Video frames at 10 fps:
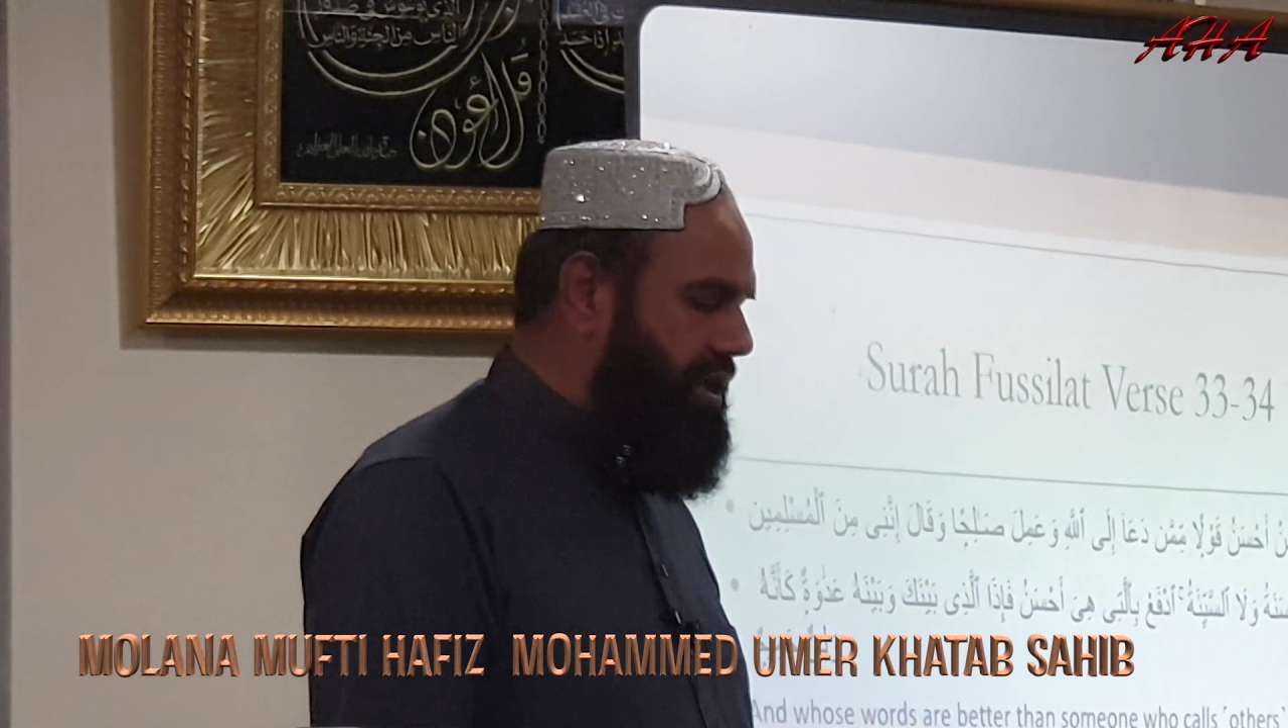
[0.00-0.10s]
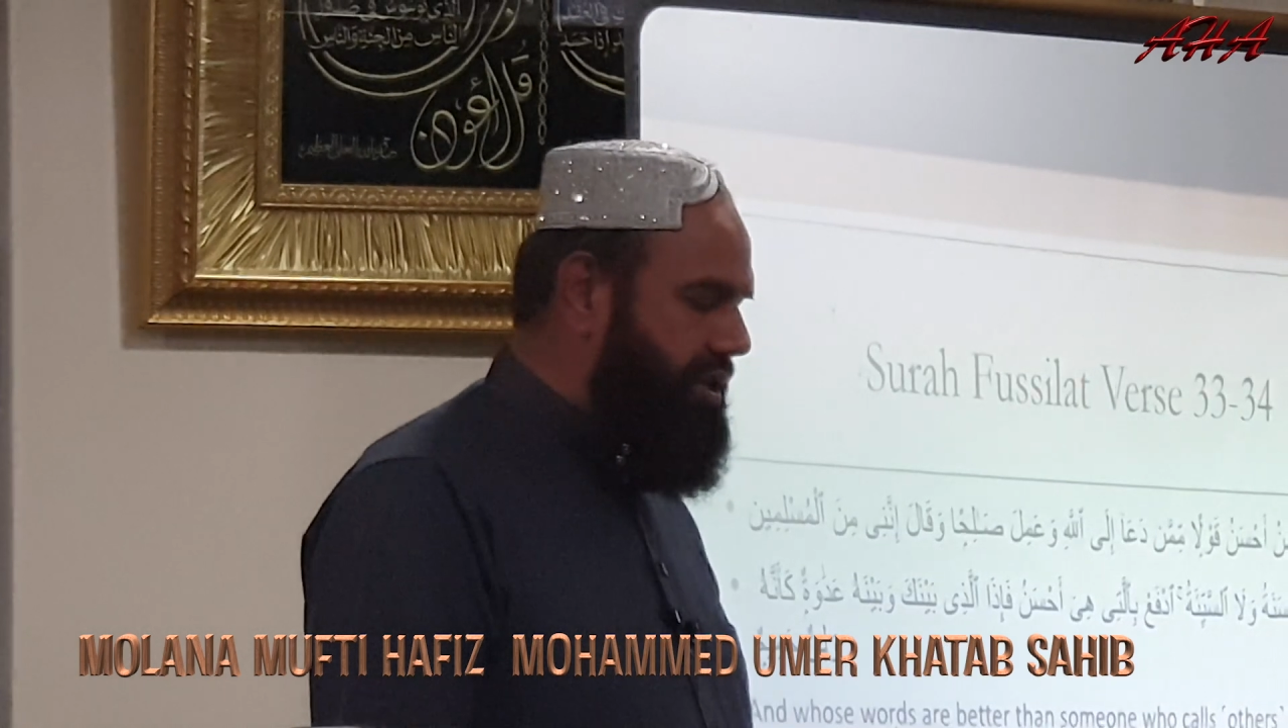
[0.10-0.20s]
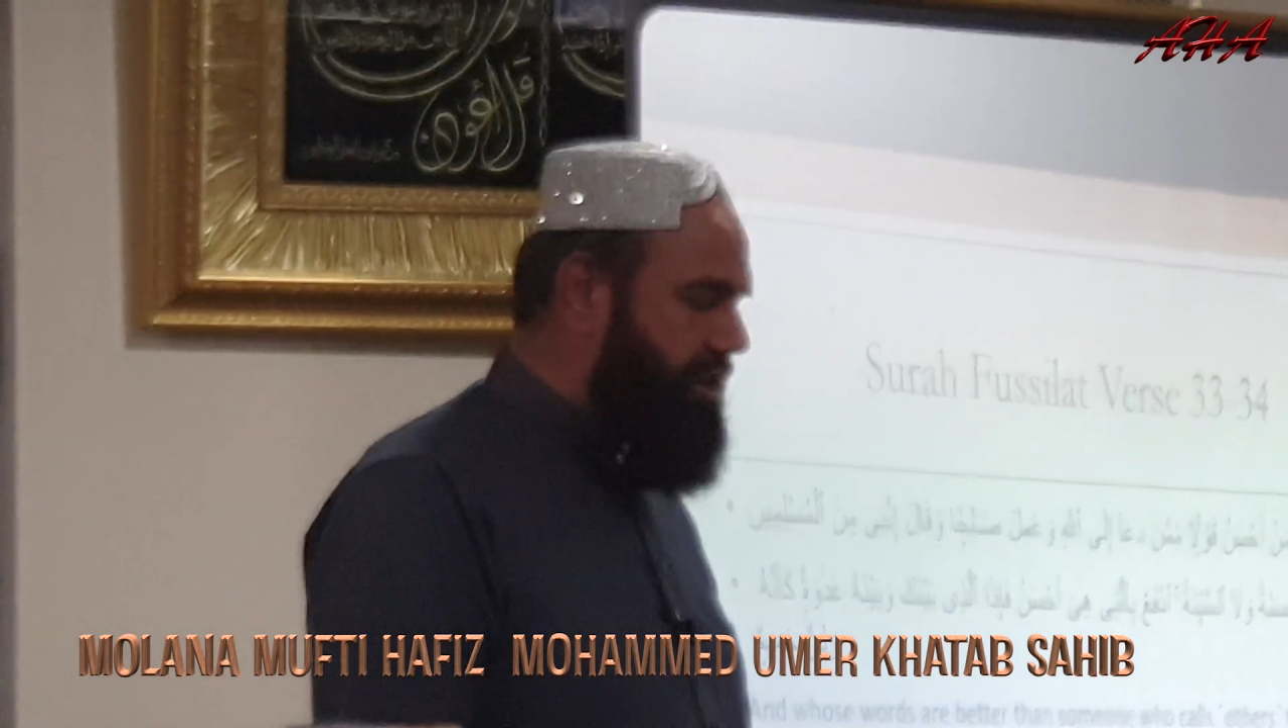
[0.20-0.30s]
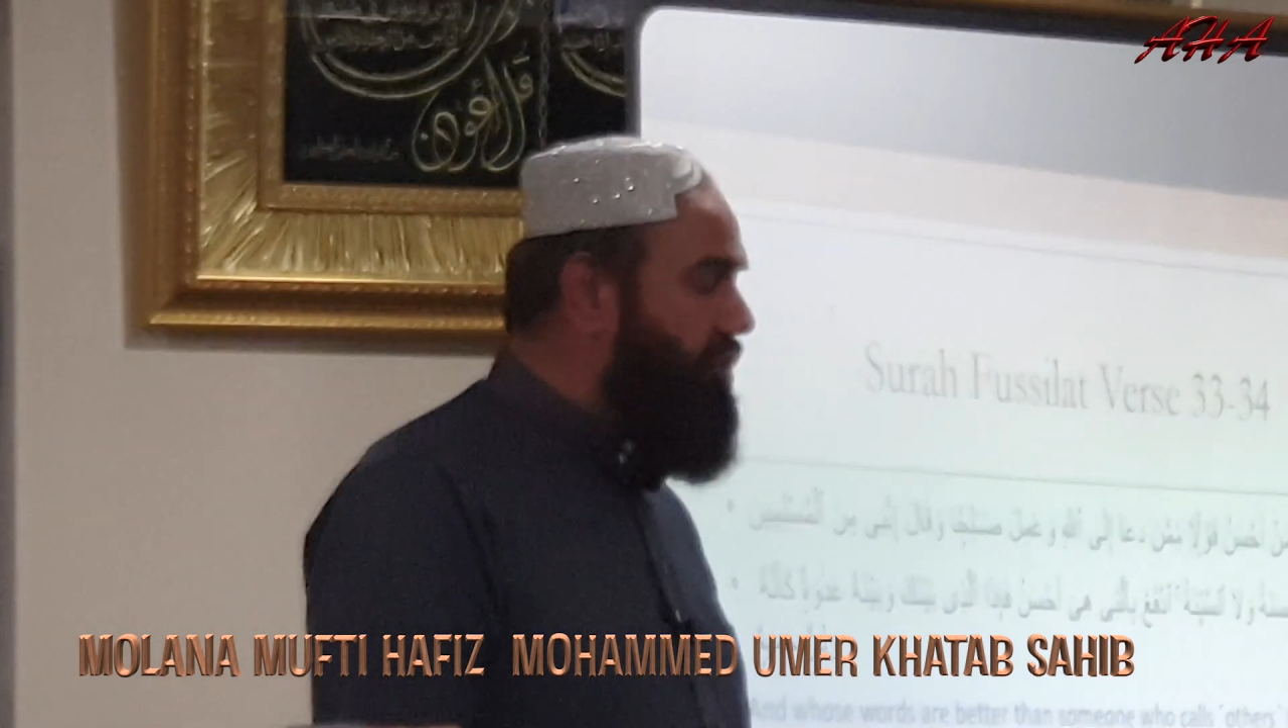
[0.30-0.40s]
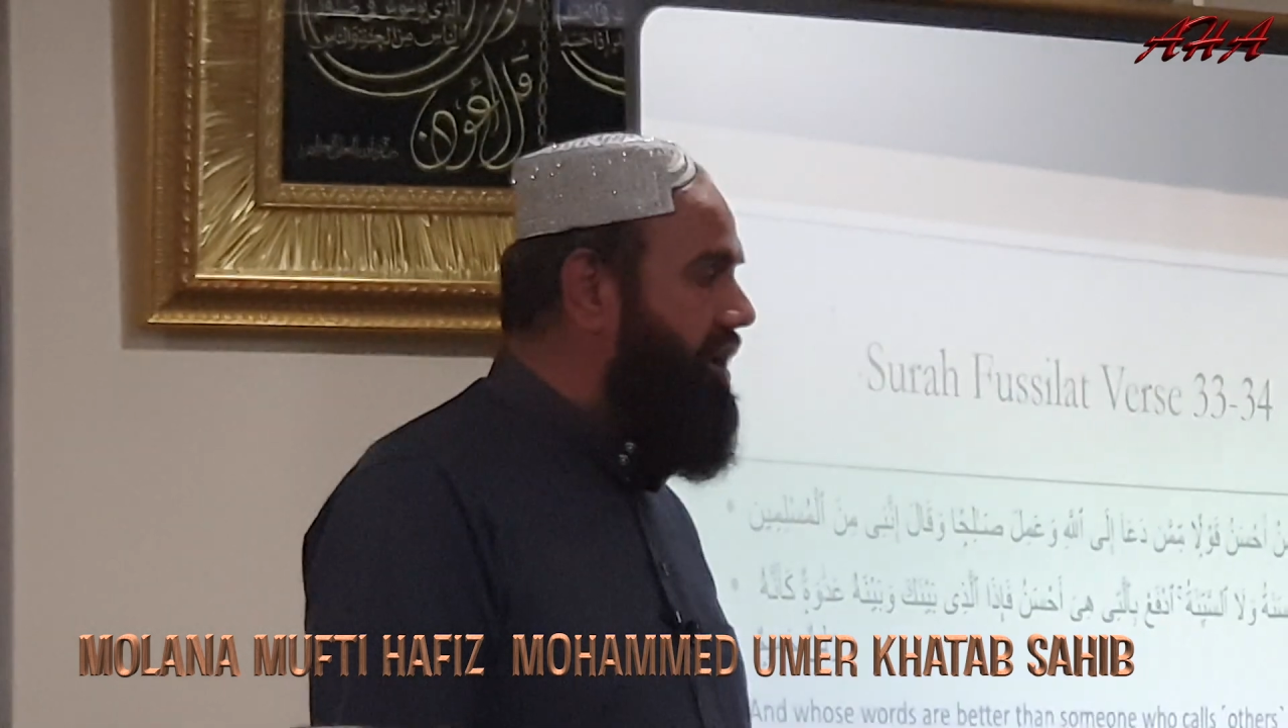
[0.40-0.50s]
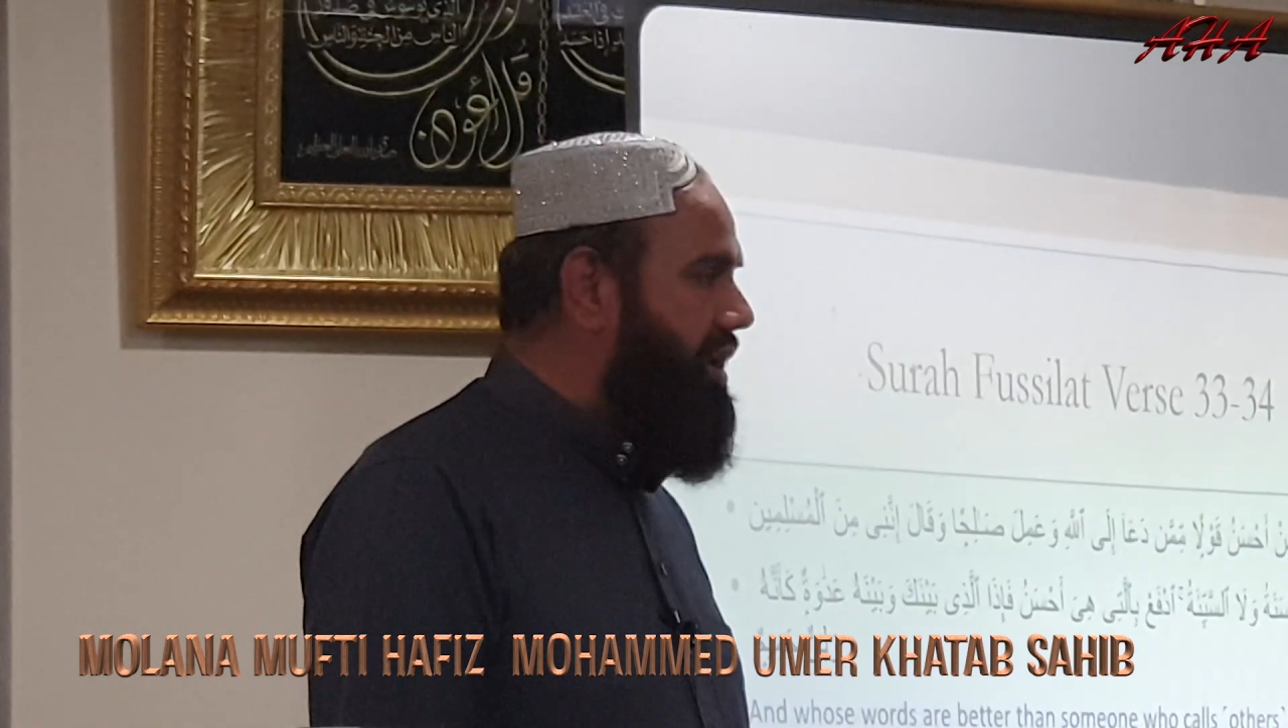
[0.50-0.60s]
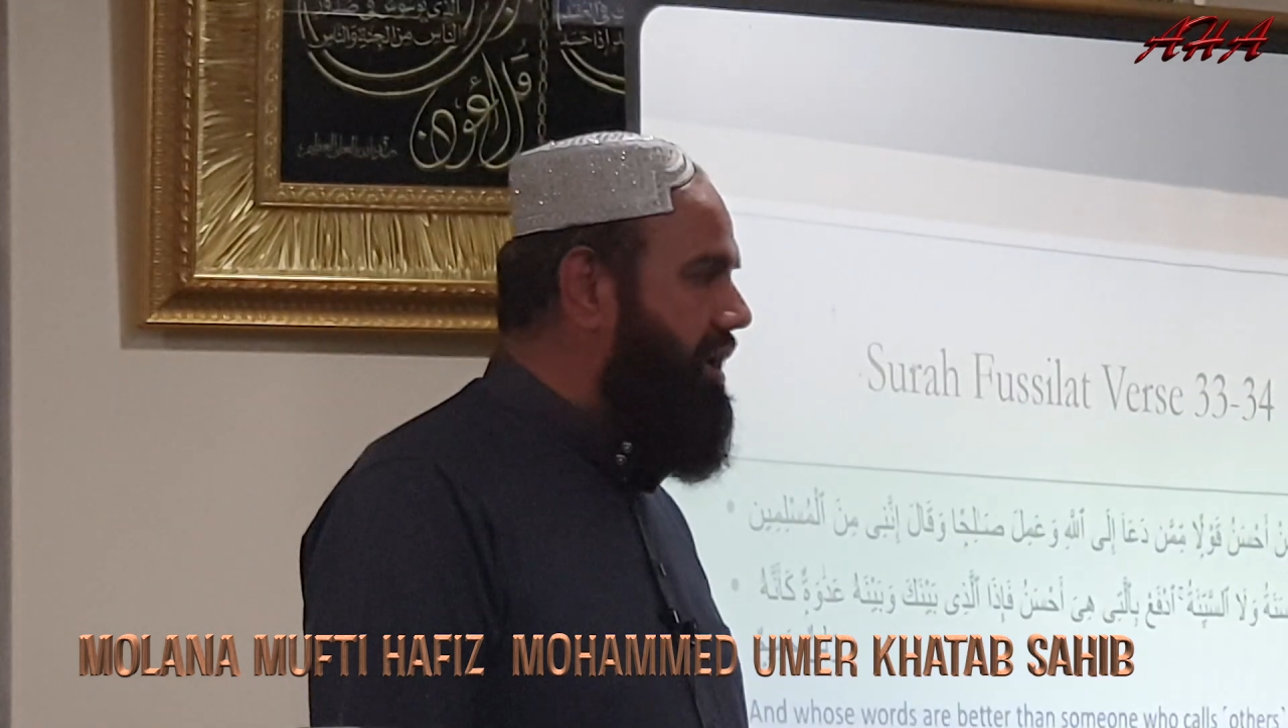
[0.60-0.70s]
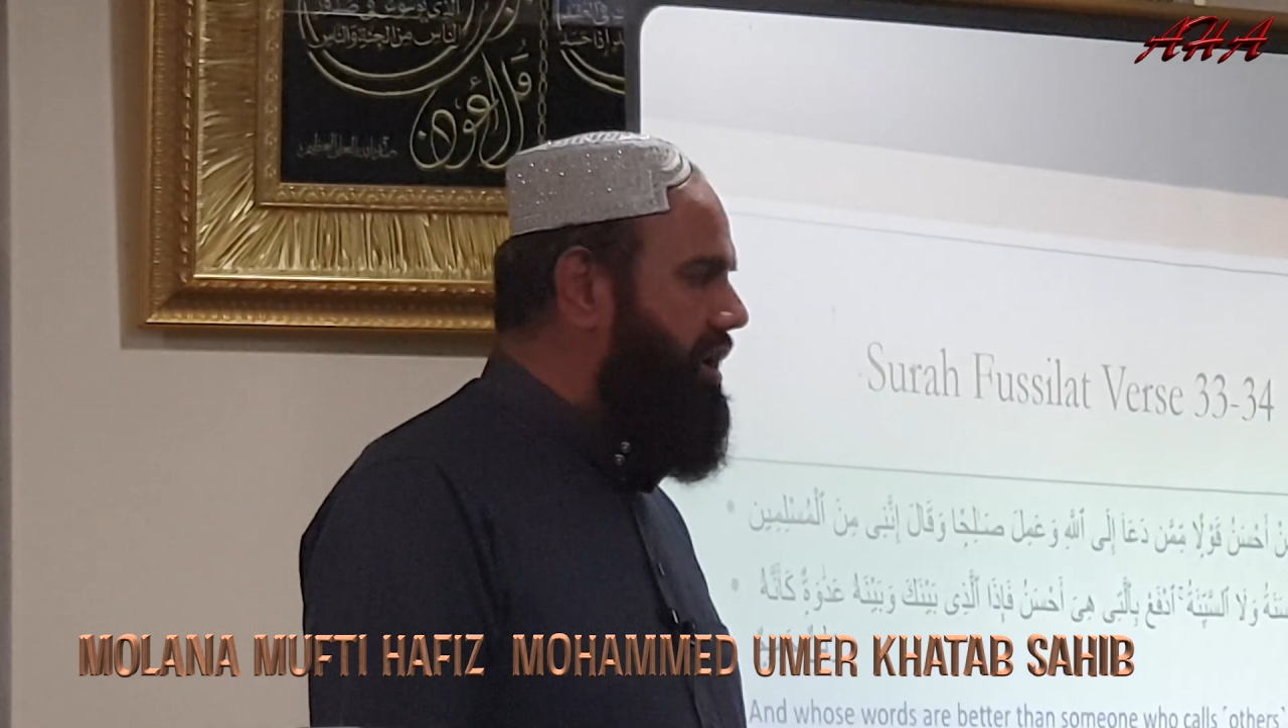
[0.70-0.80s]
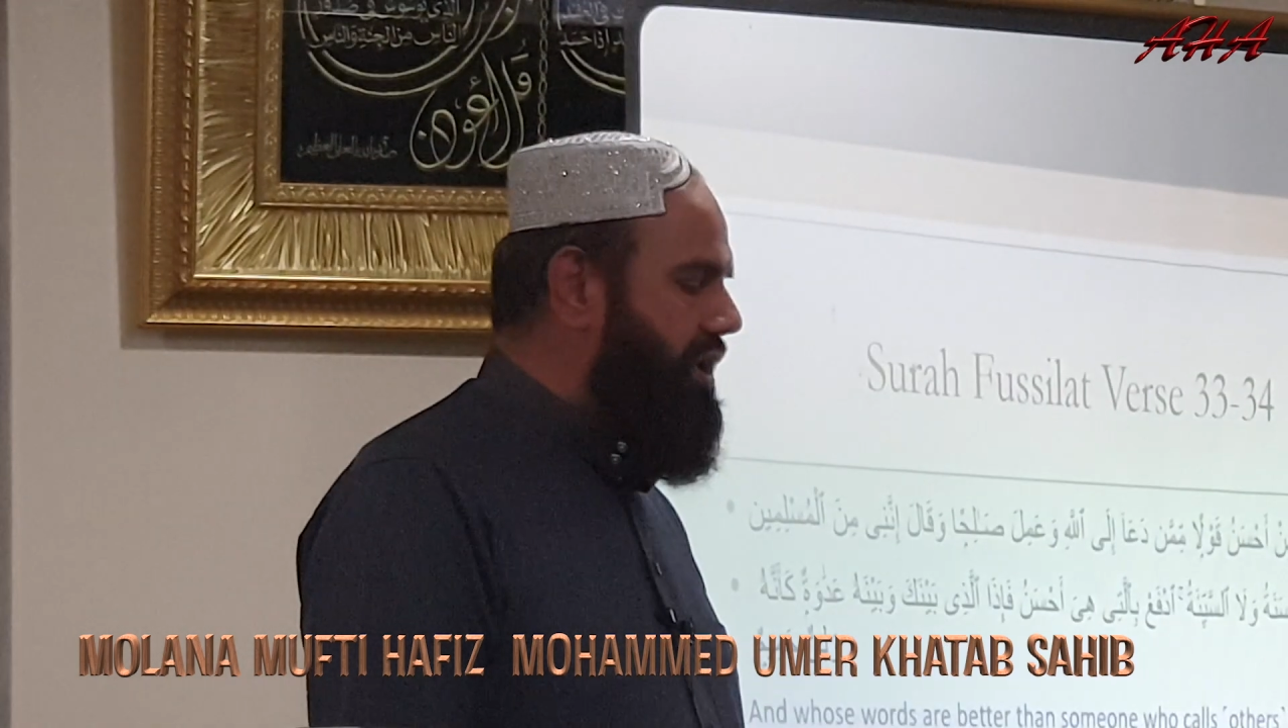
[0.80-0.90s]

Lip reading: the wali